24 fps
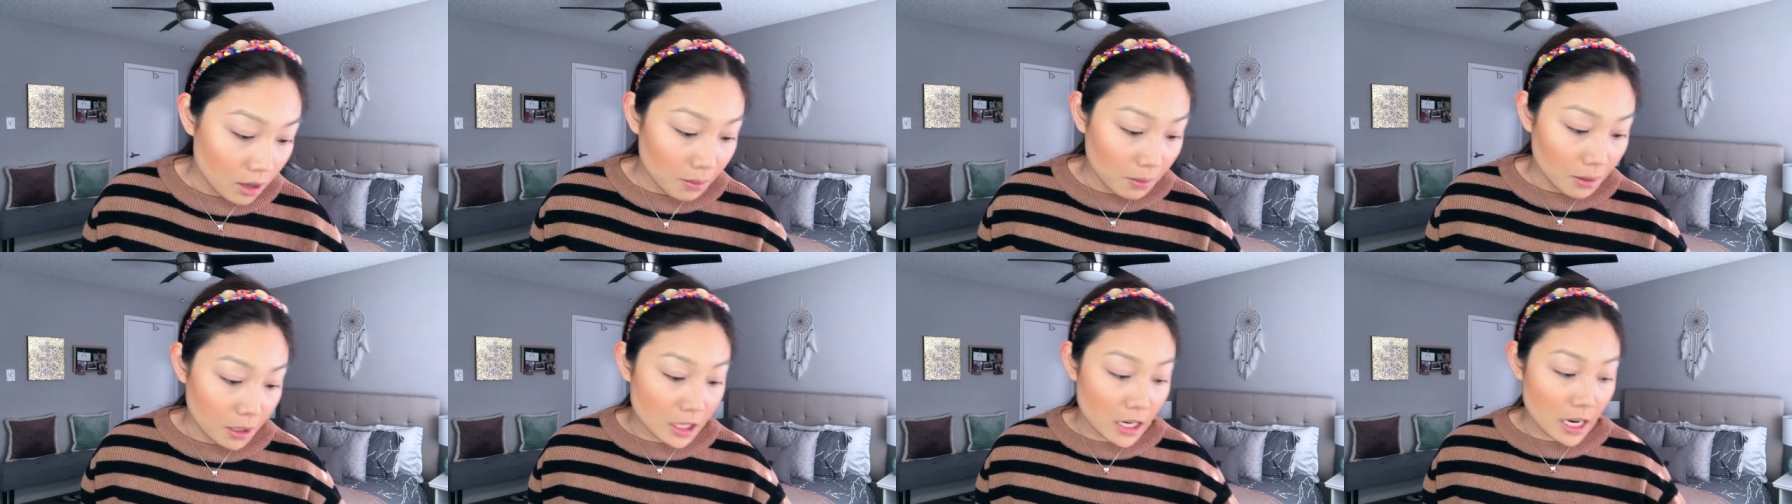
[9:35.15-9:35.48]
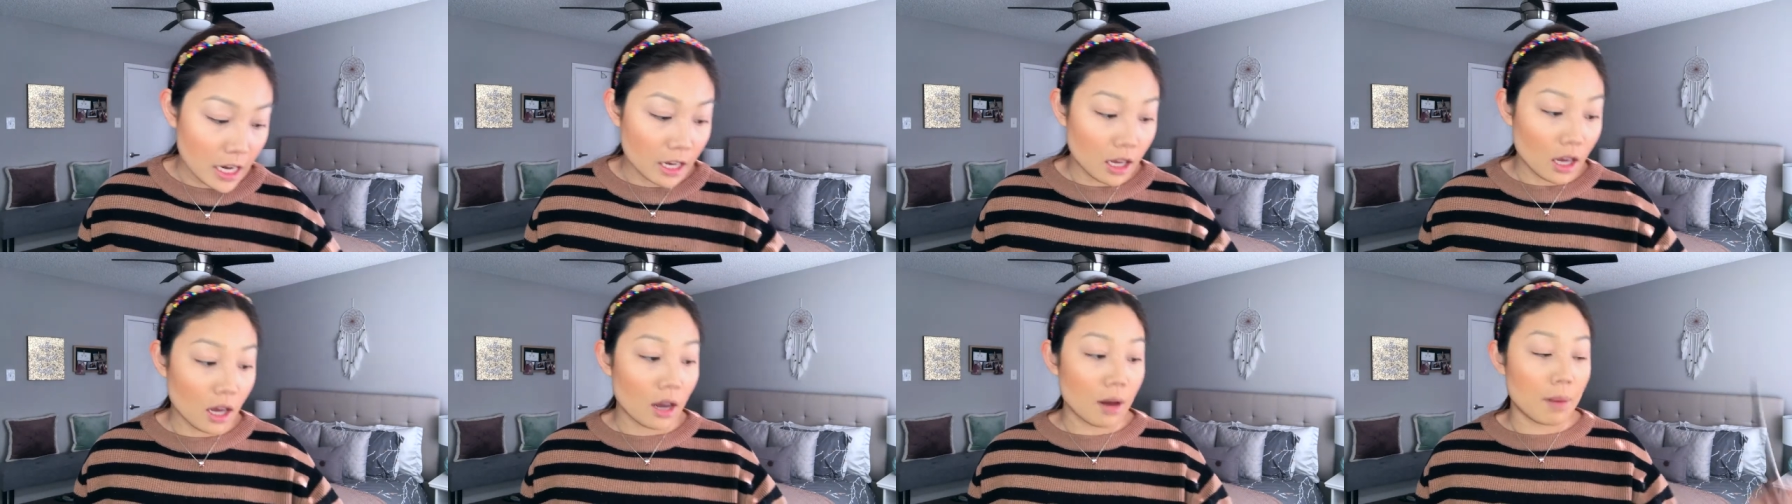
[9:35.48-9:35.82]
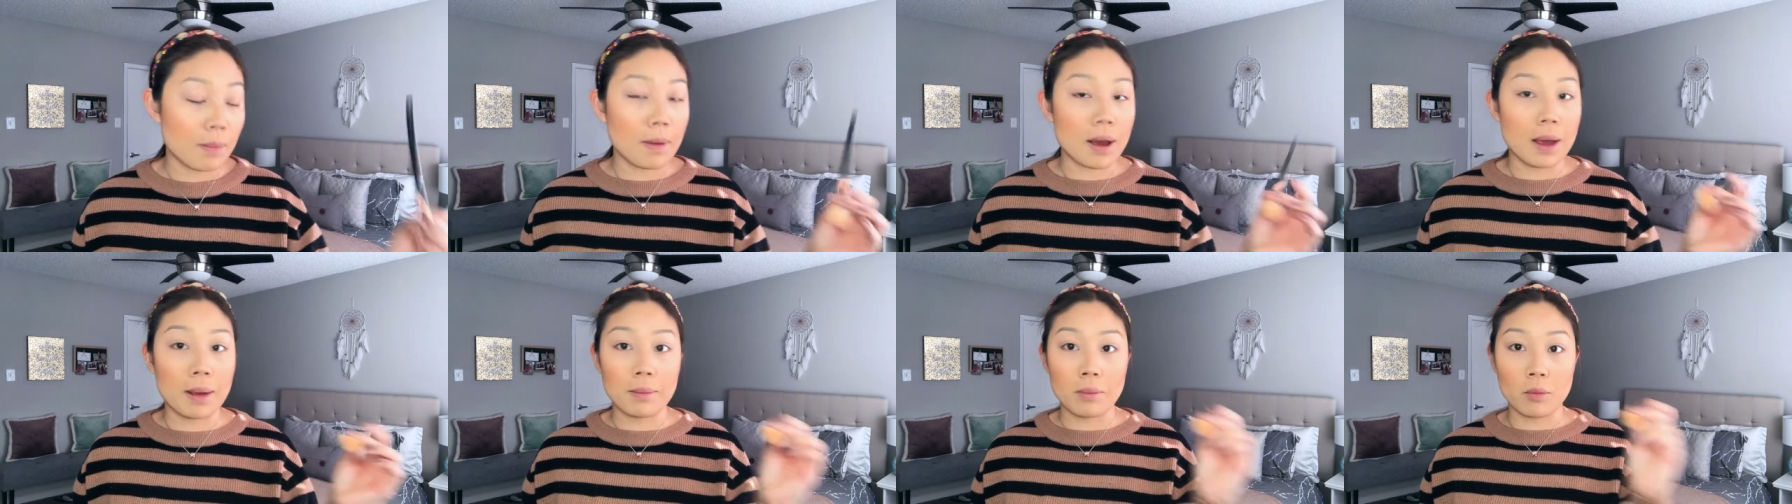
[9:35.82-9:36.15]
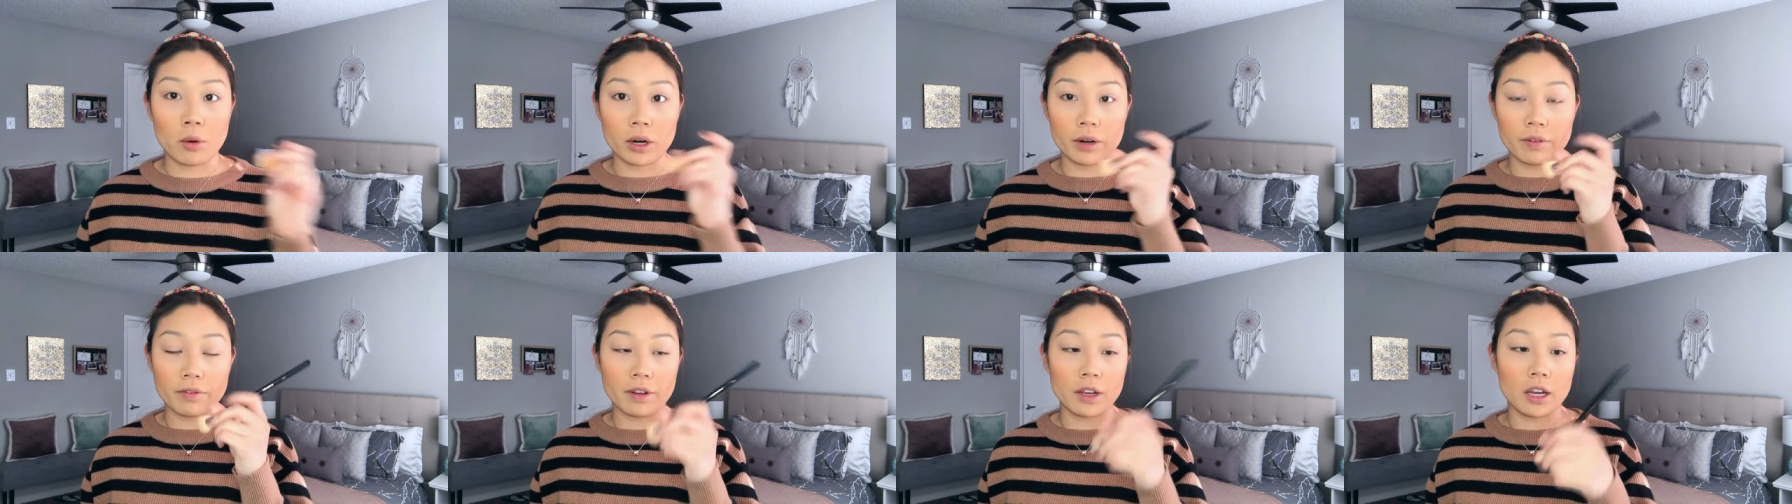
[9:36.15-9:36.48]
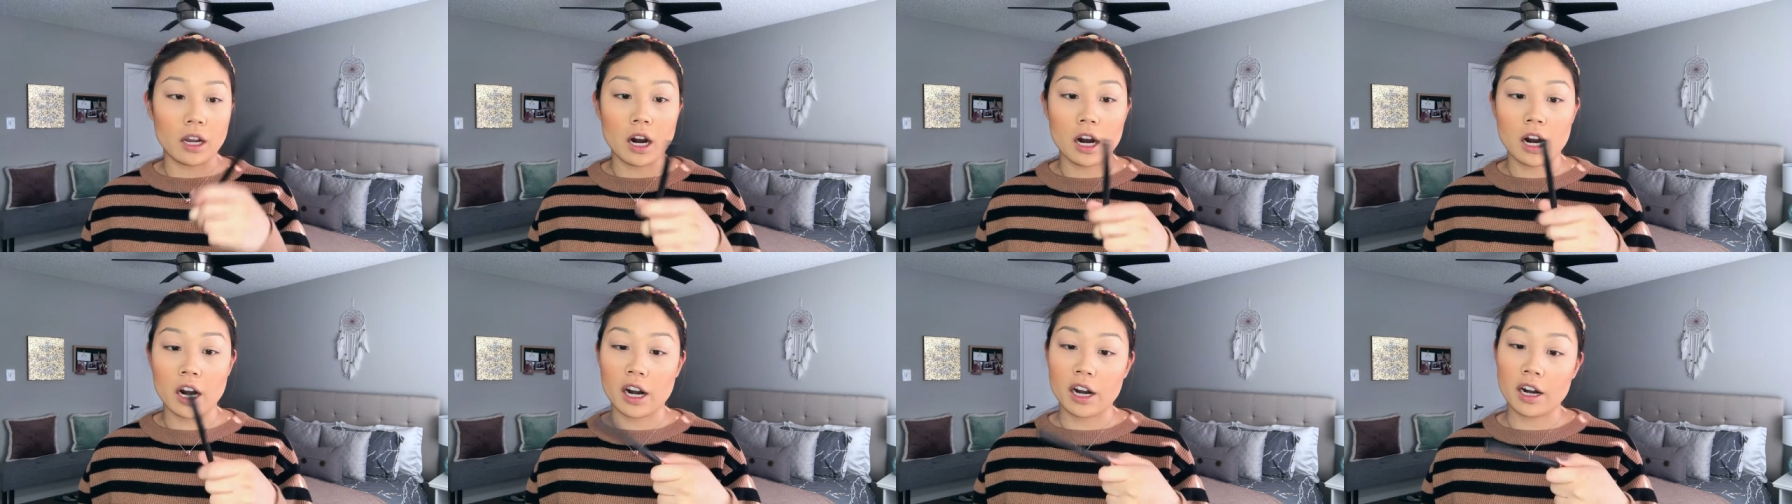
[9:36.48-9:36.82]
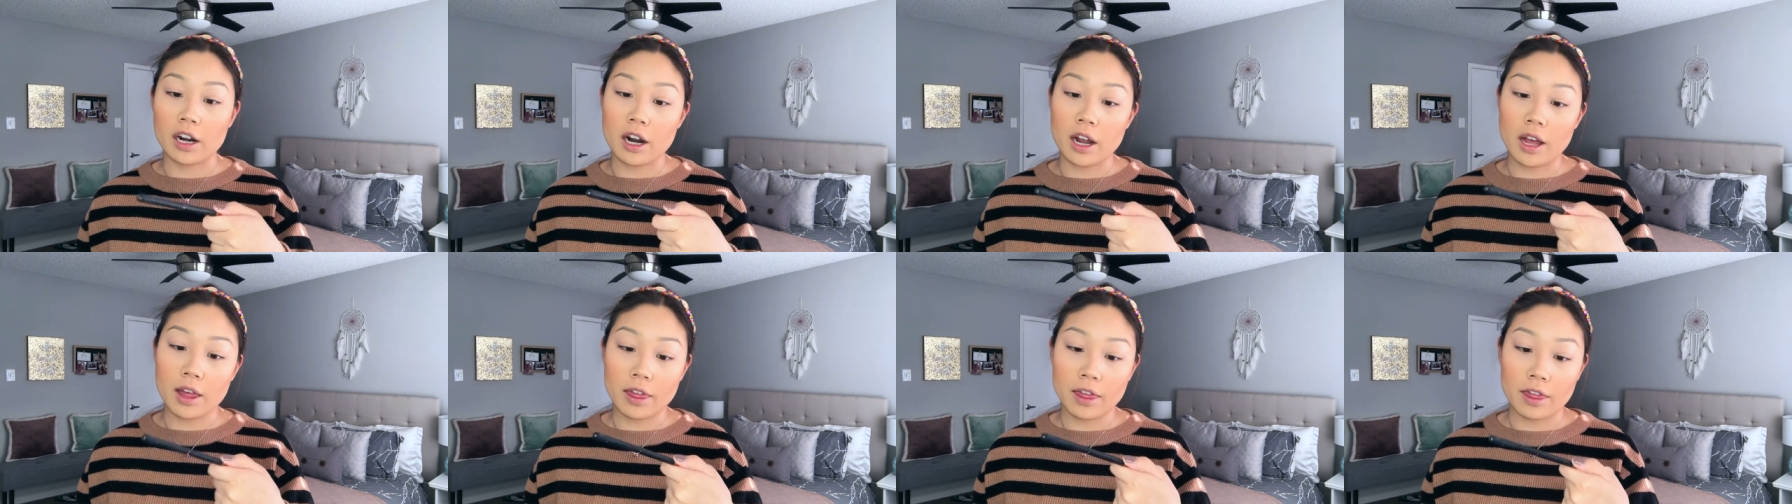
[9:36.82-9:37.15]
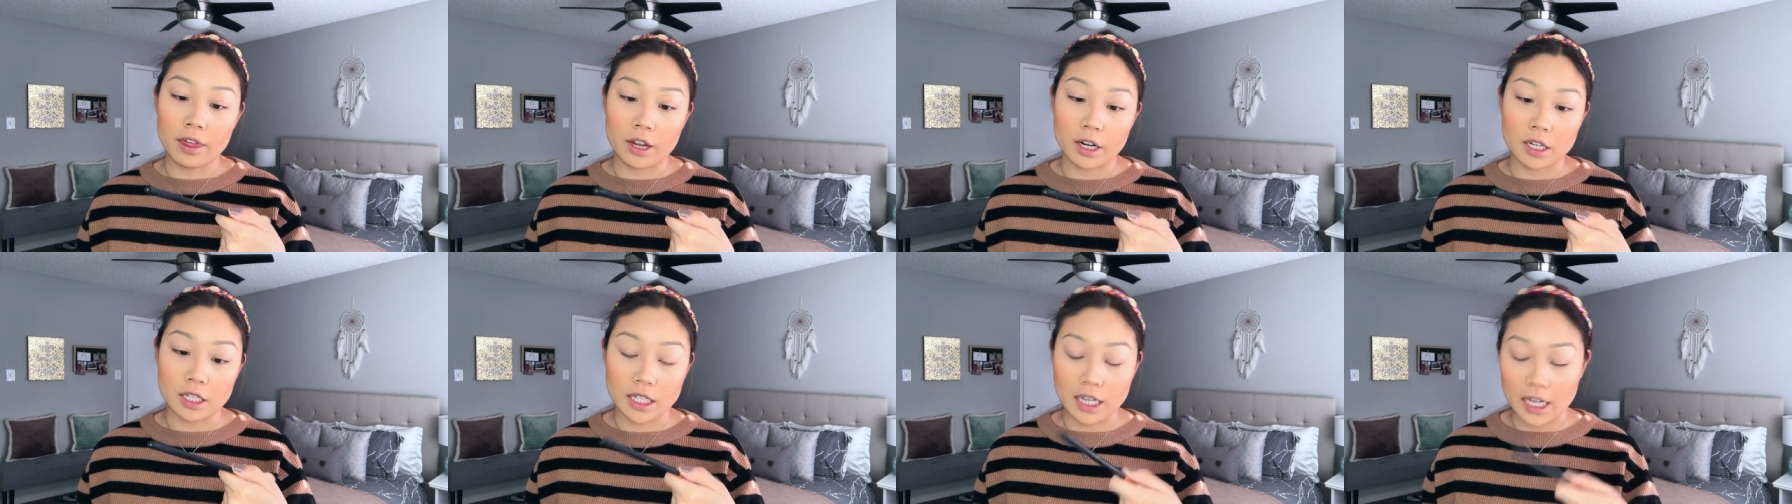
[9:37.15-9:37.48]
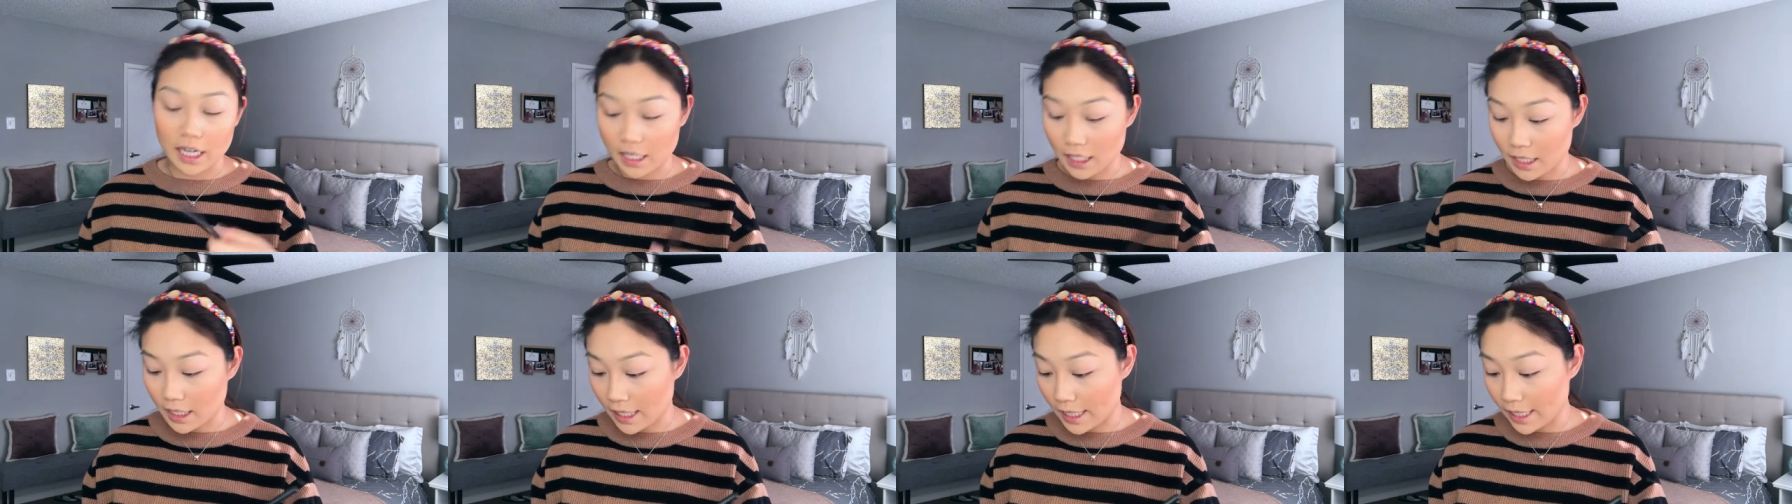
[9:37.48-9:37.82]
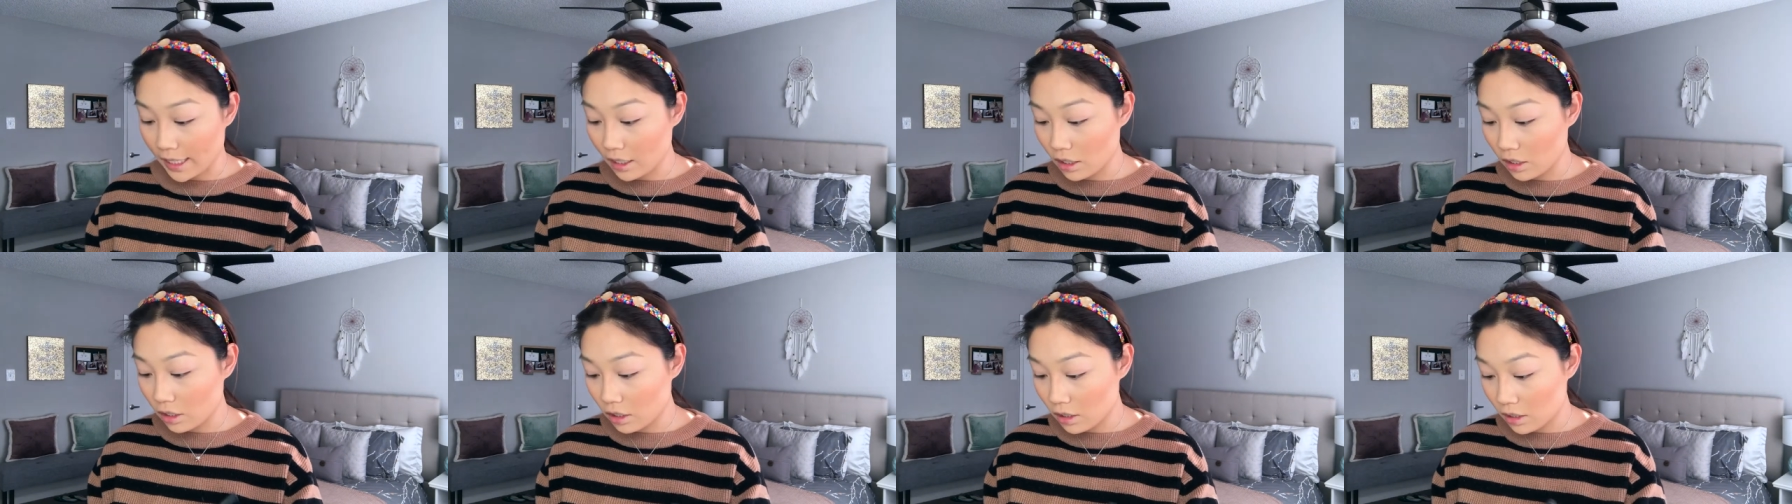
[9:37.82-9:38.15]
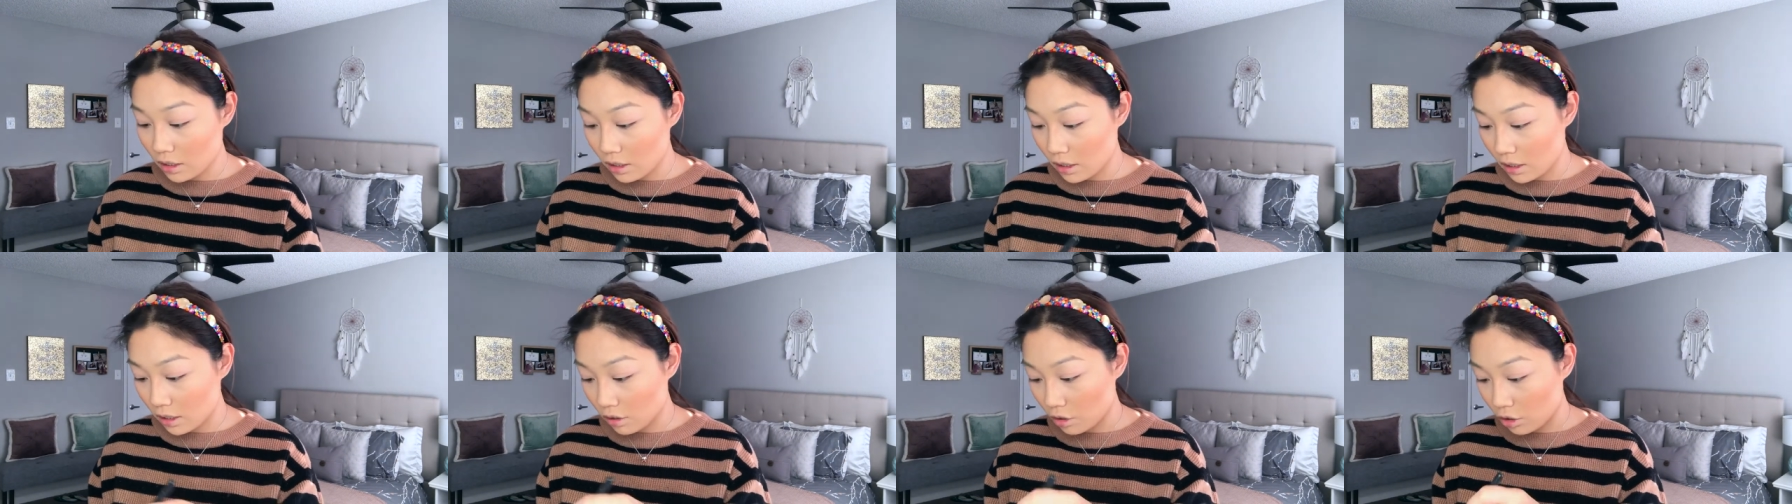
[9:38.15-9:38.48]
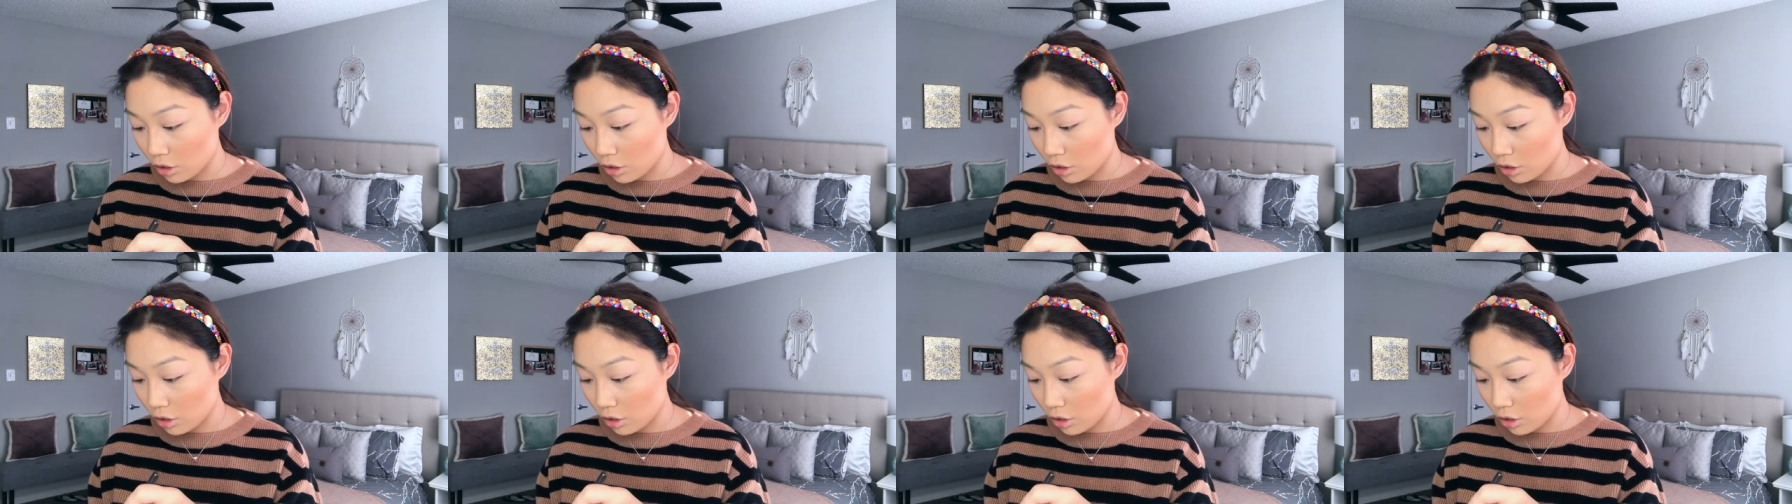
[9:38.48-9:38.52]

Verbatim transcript: Be taking my Morphe R36,